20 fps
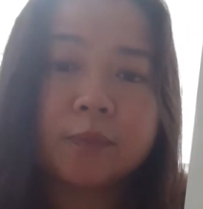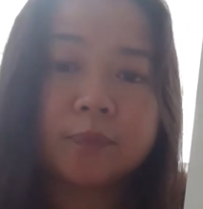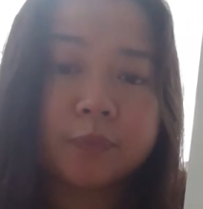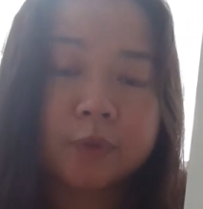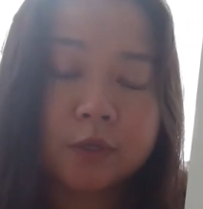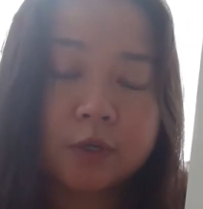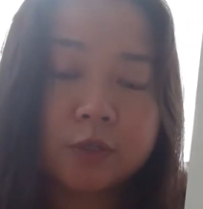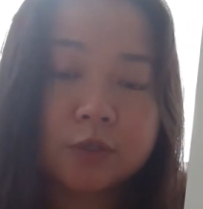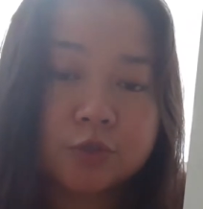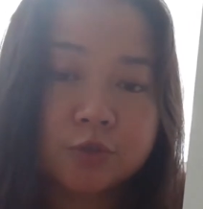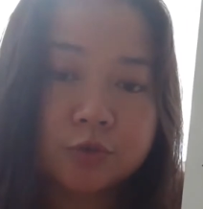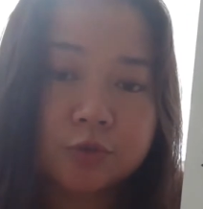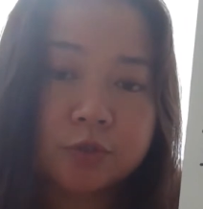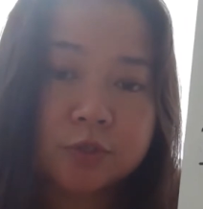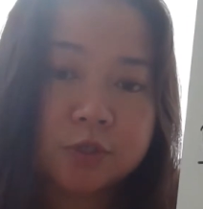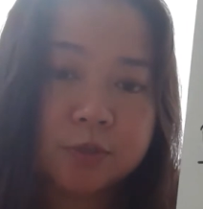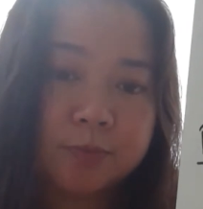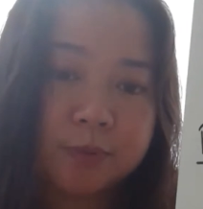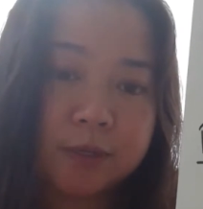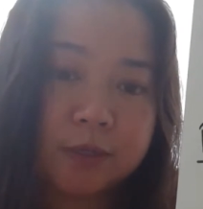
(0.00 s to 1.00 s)
in a certain
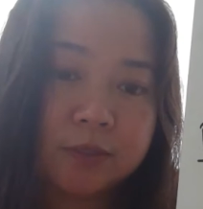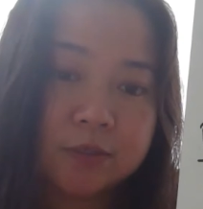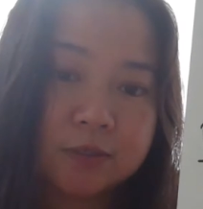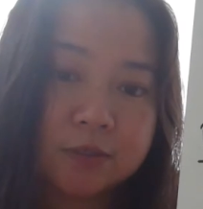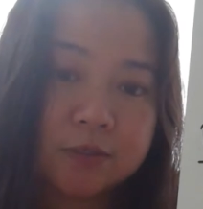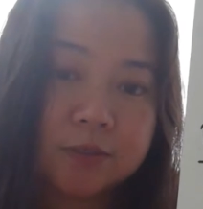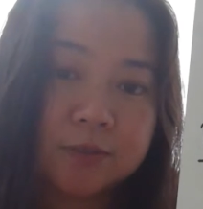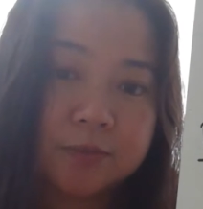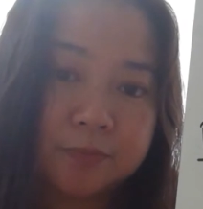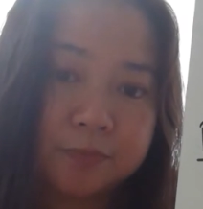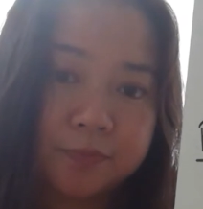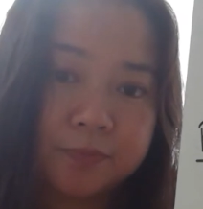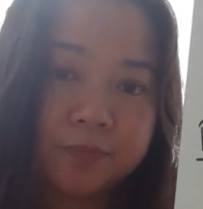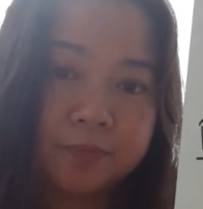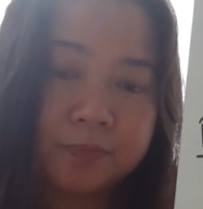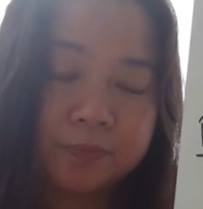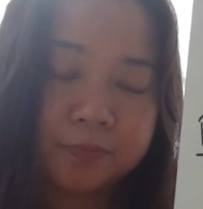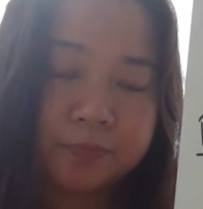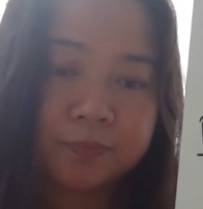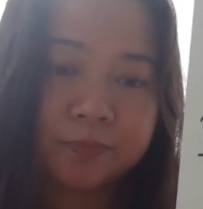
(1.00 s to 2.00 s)
space?
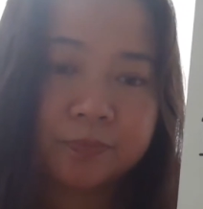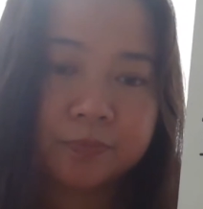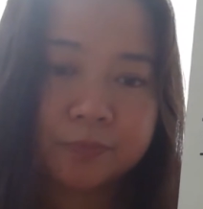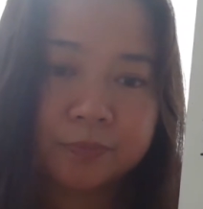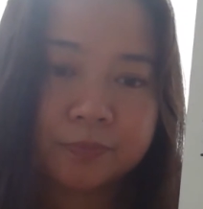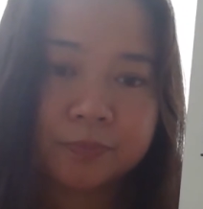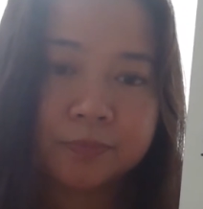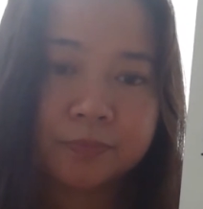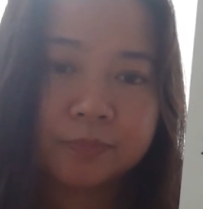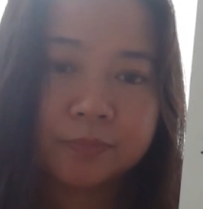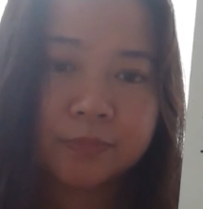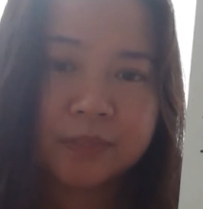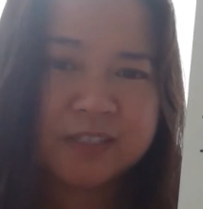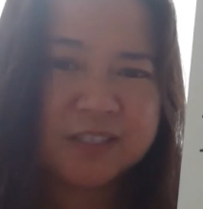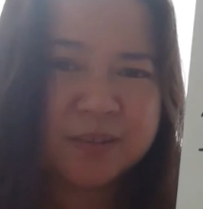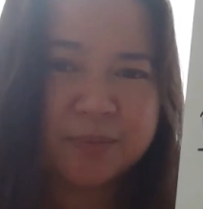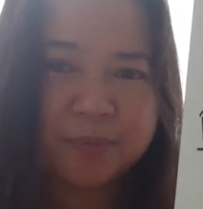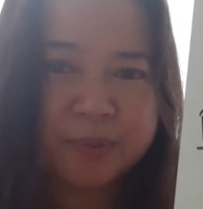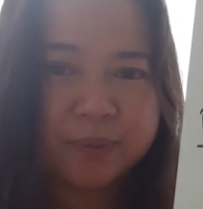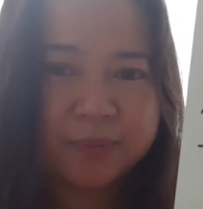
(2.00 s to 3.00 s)

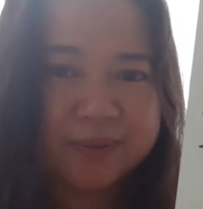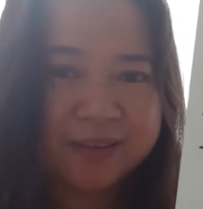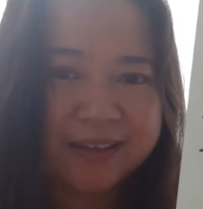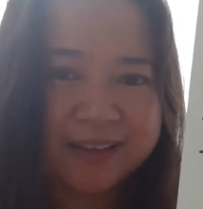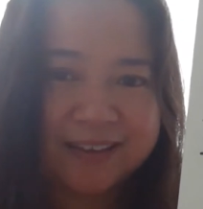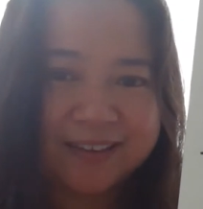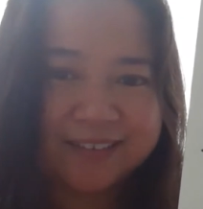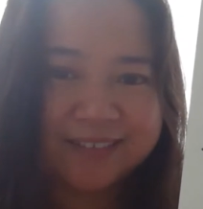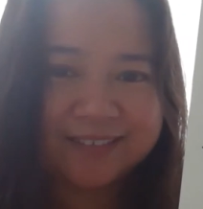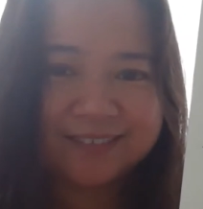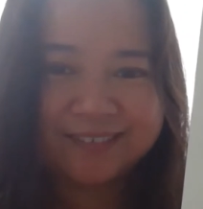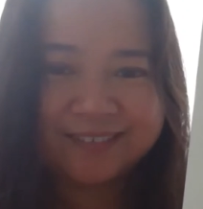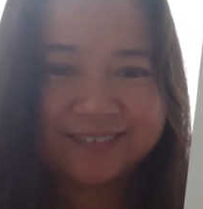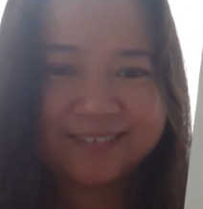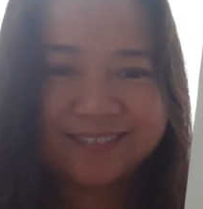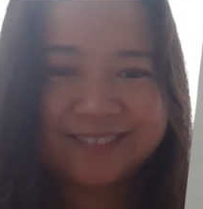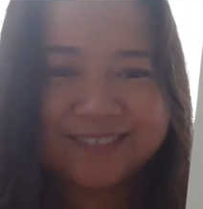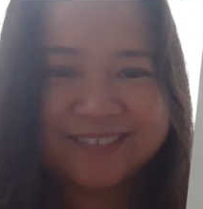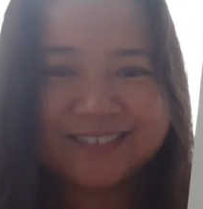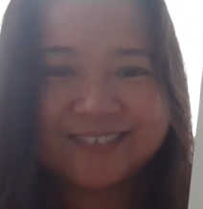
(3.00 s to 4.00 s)
Some people can't,
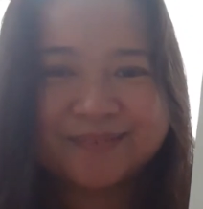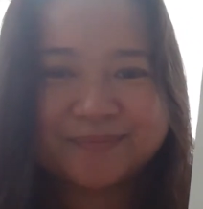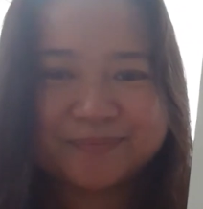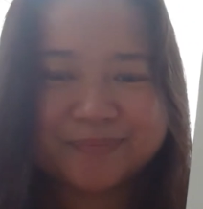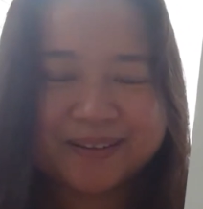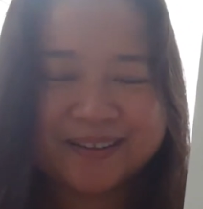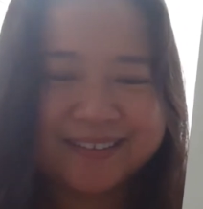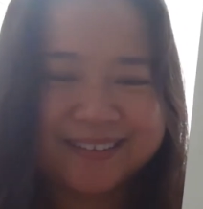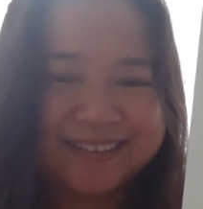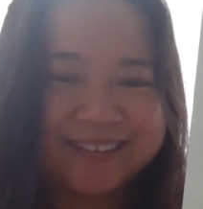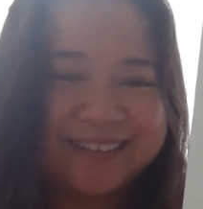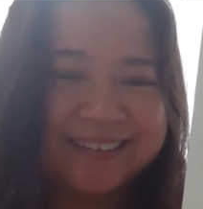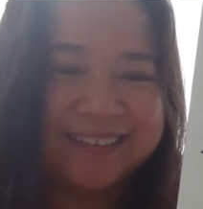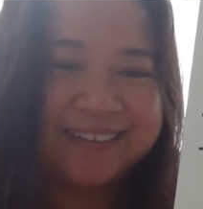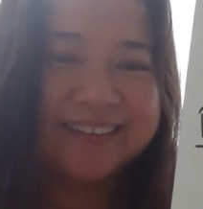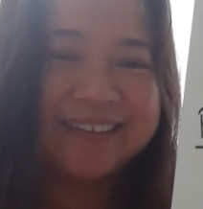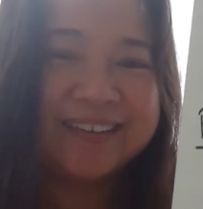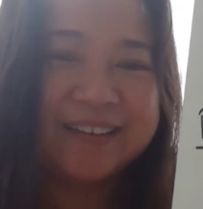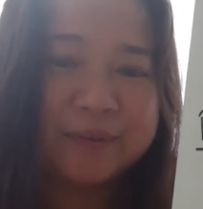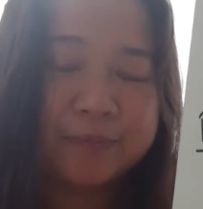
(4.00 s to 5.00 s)

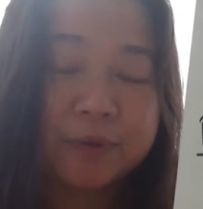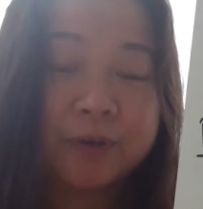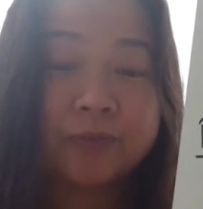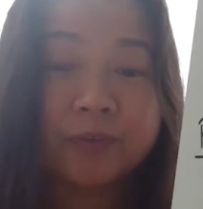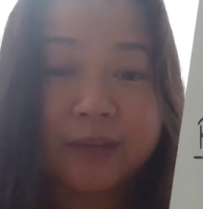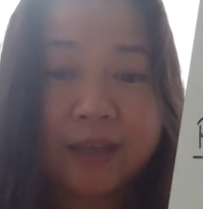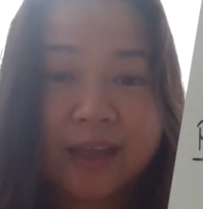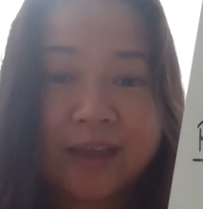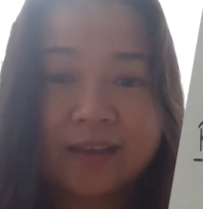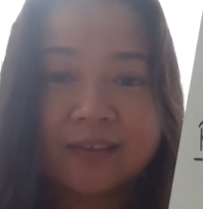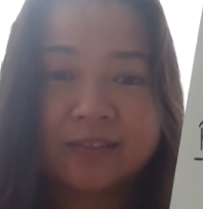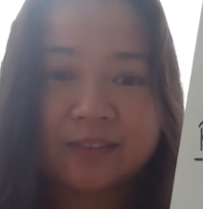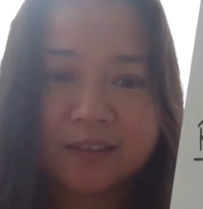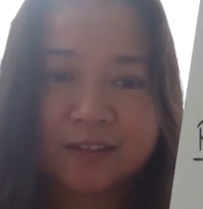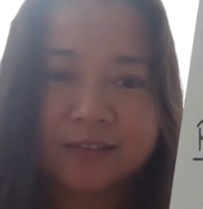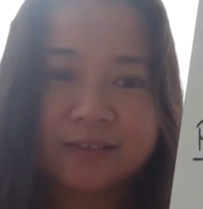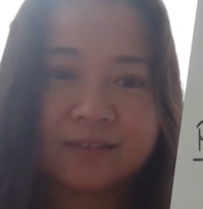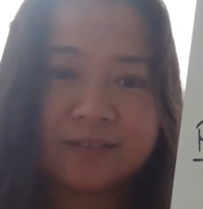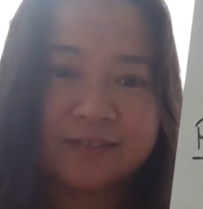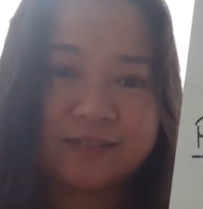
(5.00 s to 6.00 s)
but if you can,
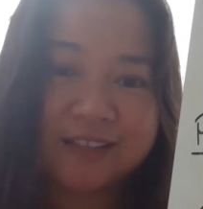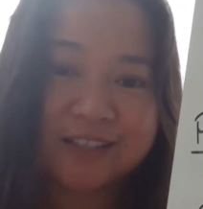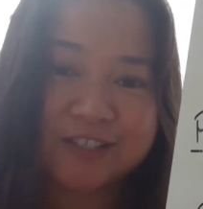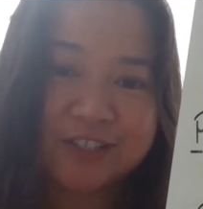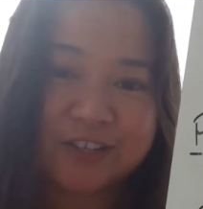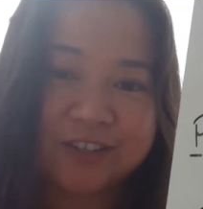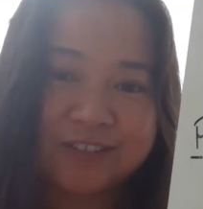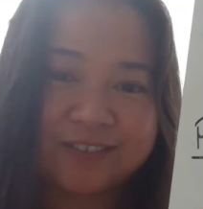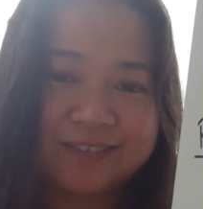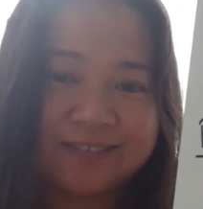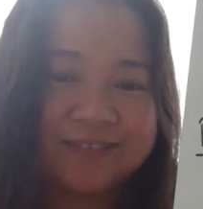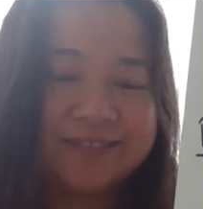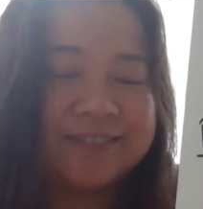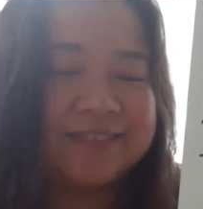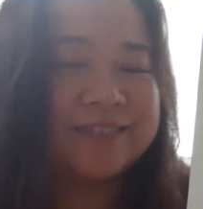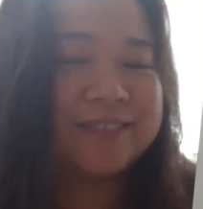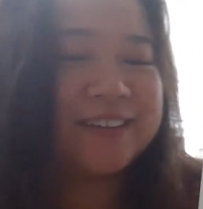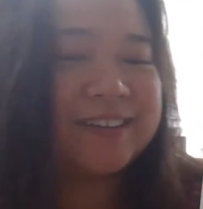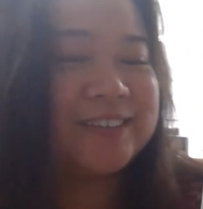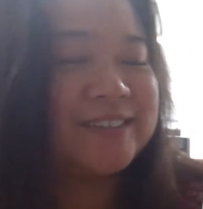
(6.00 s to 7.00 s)
then that's good,
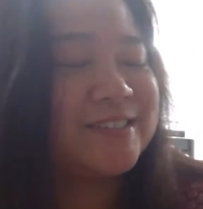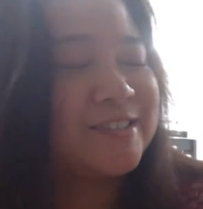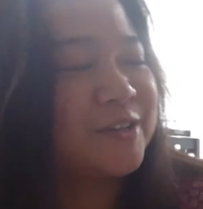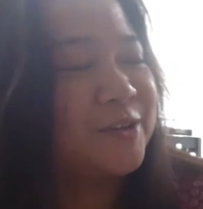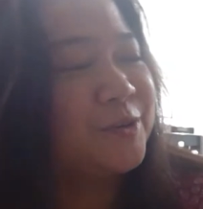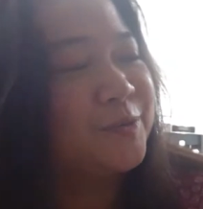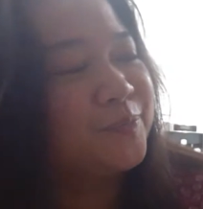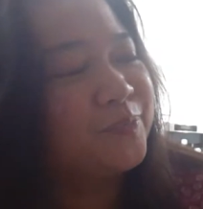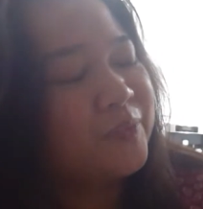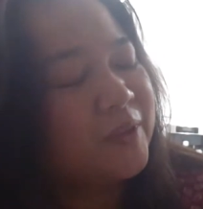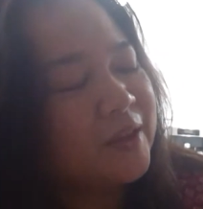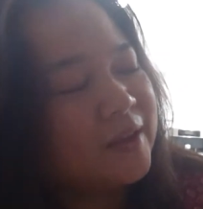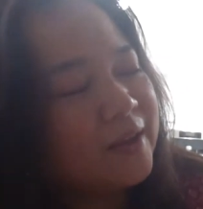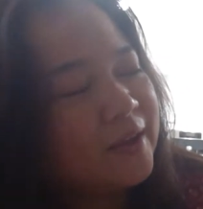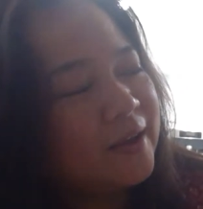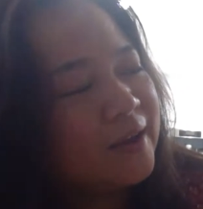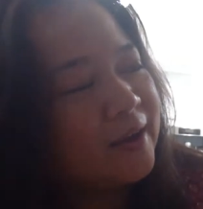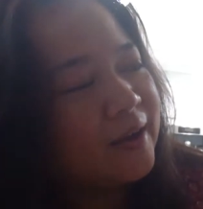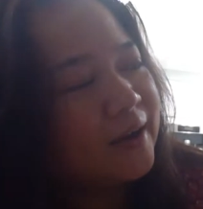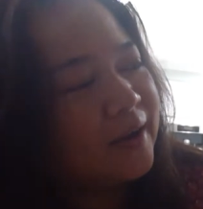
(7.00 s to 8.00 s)
right? So
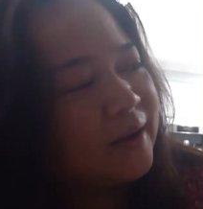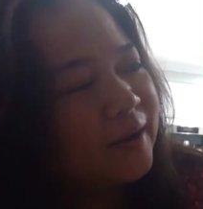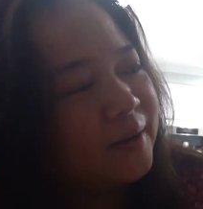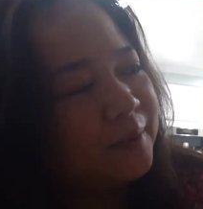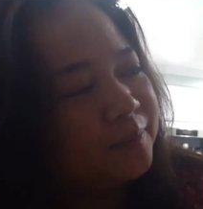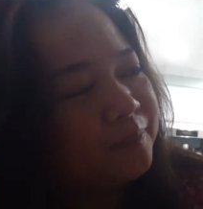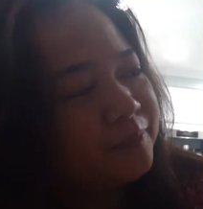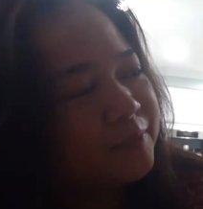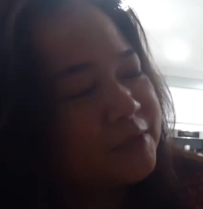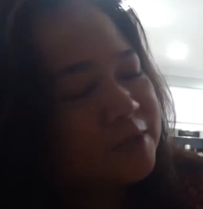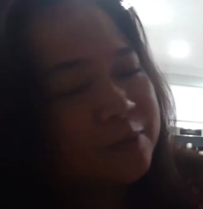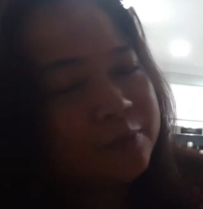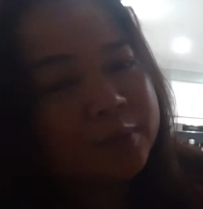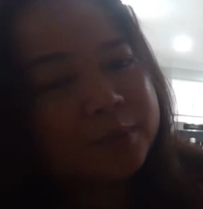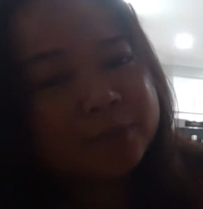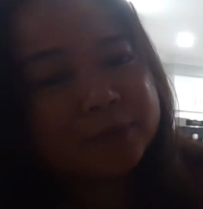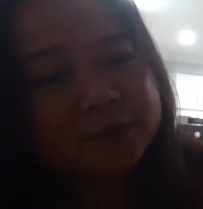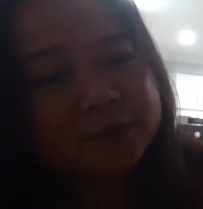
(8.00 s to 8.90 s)
some people